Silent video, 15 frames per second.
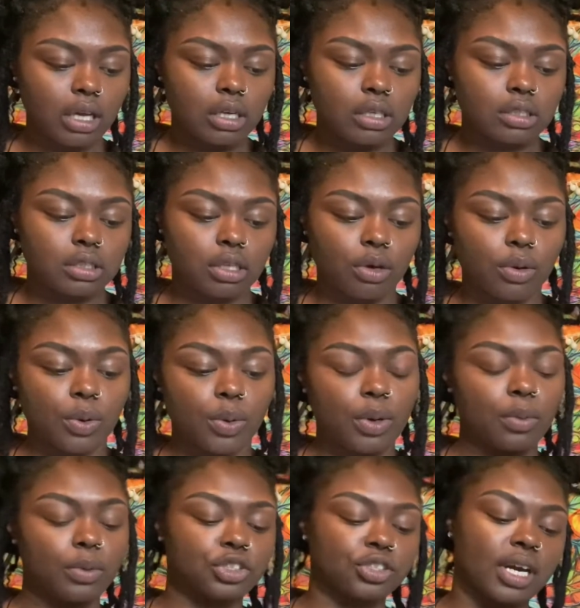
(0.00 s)
So
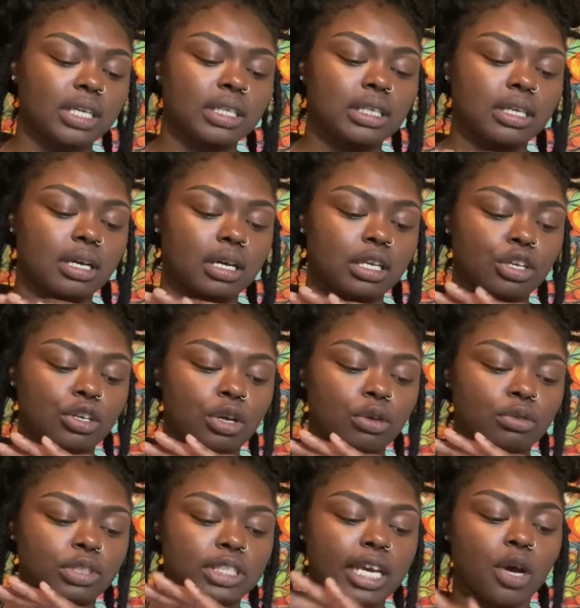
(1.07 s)
we're trying
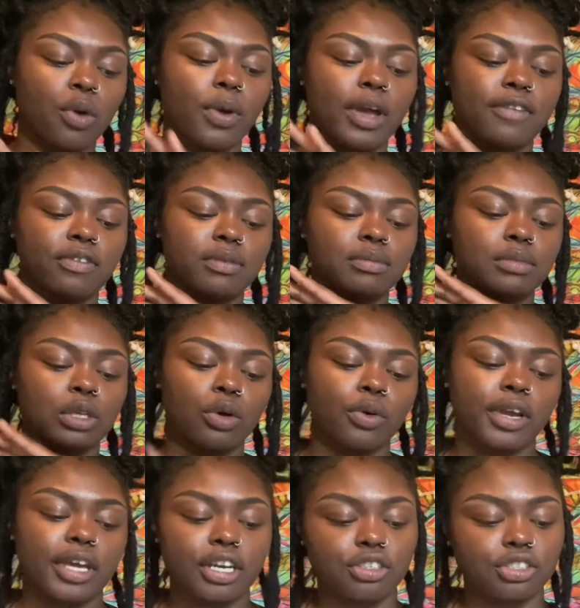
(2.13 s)
to, take away from lower
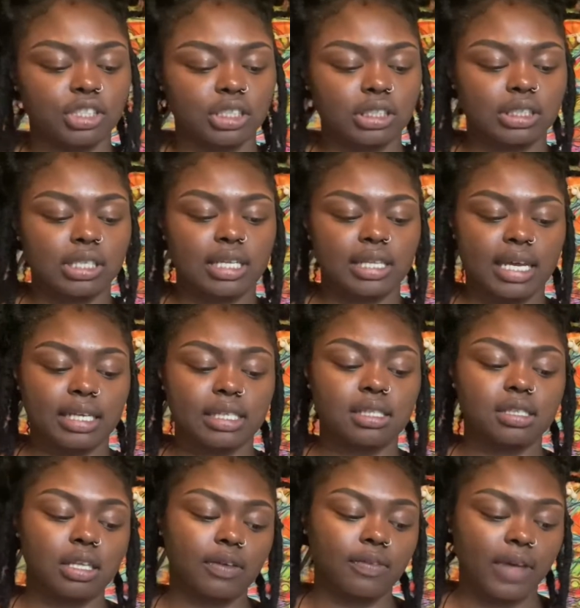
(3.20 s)
energies, and that is
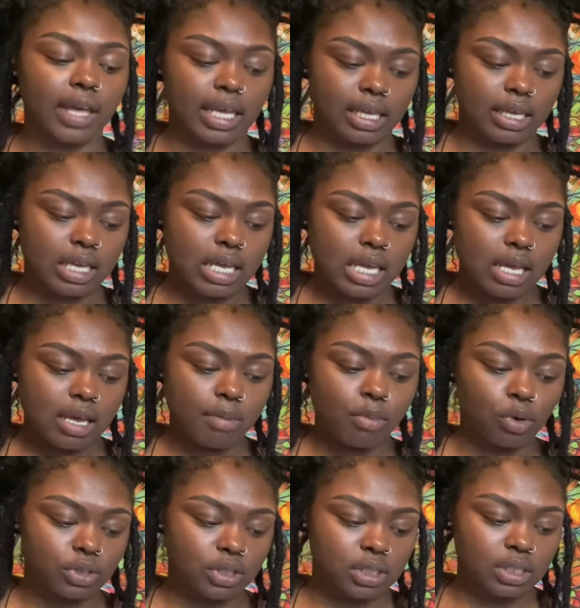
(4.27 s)
self-hate
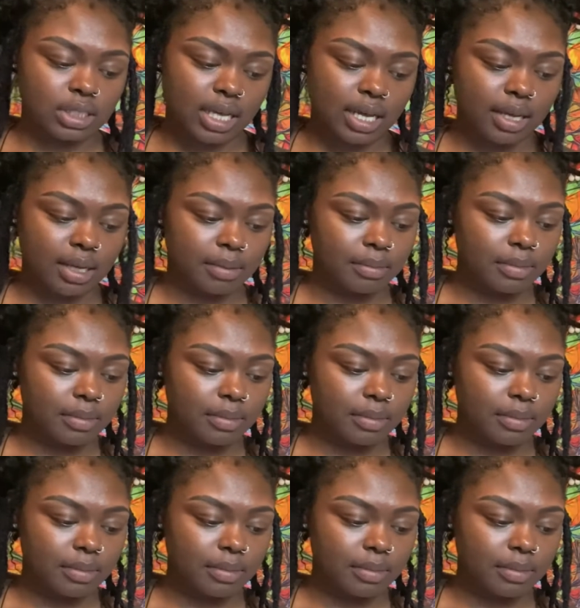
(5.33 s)
most of the time.